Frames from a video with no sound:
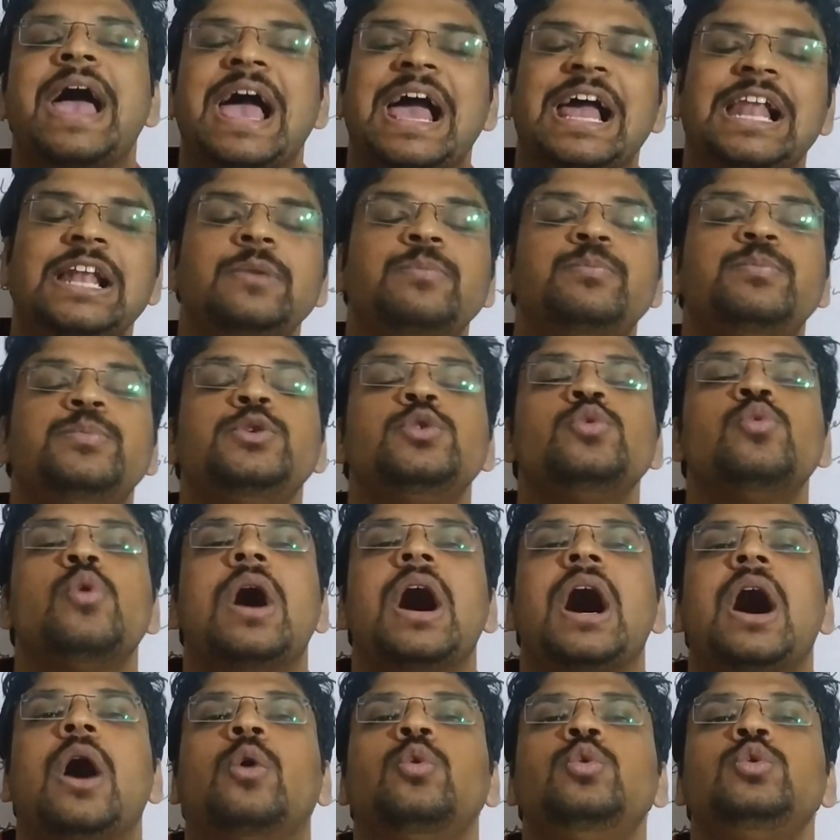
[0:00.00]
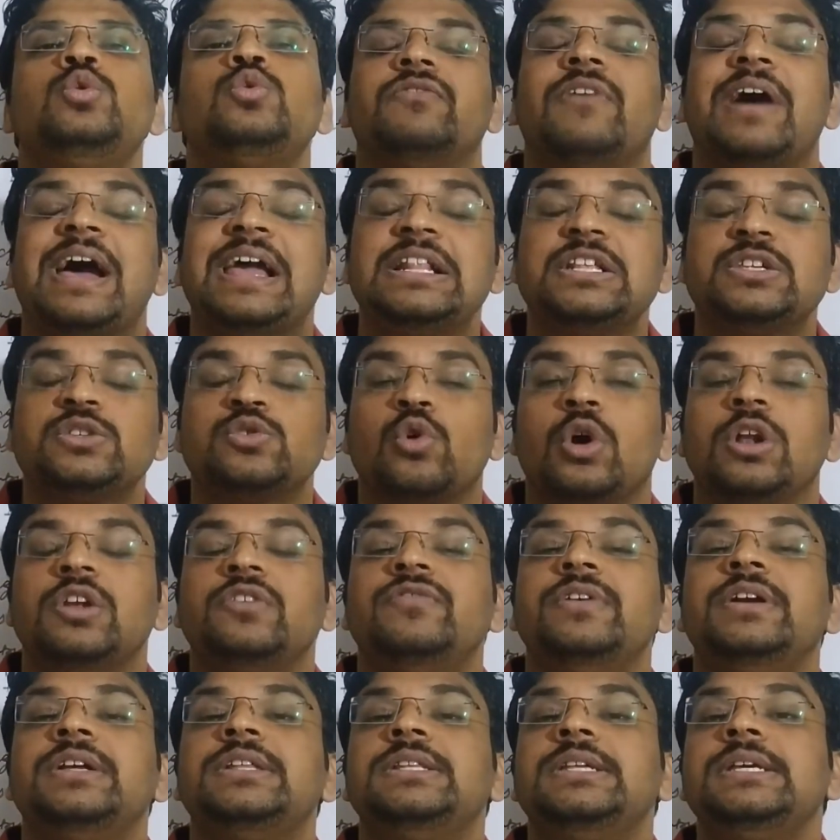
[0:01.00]
help you out while
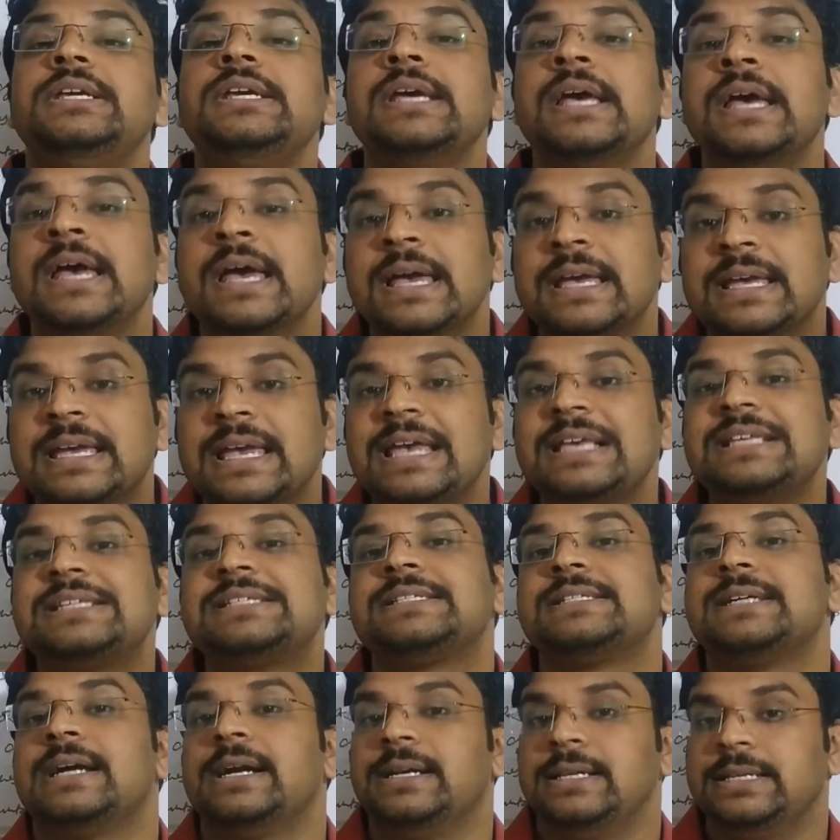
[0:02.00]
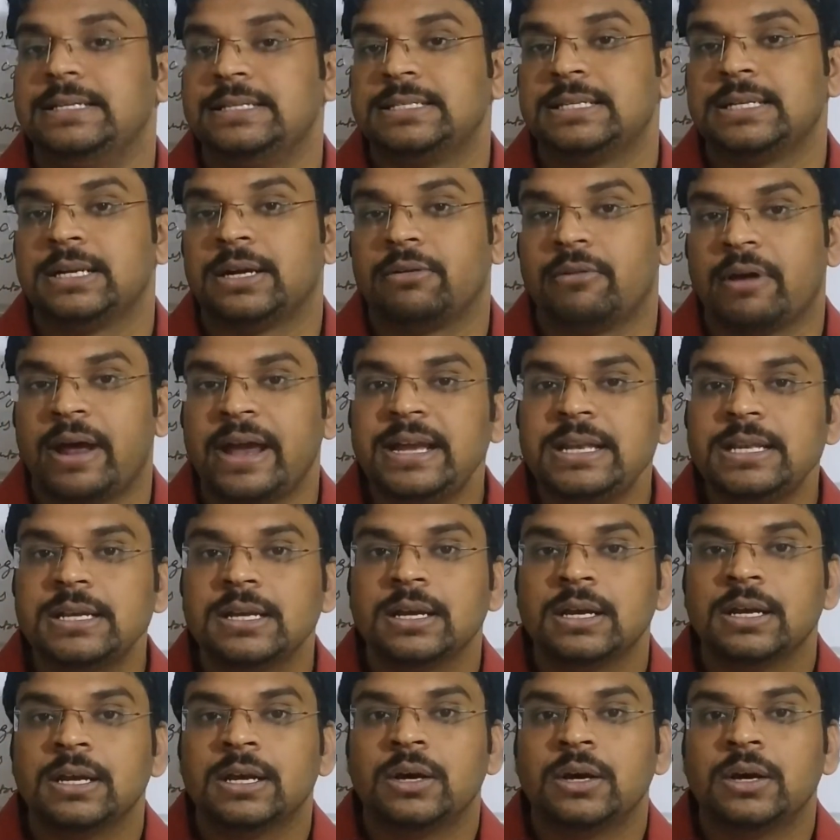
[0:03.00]
solving the case studies, right?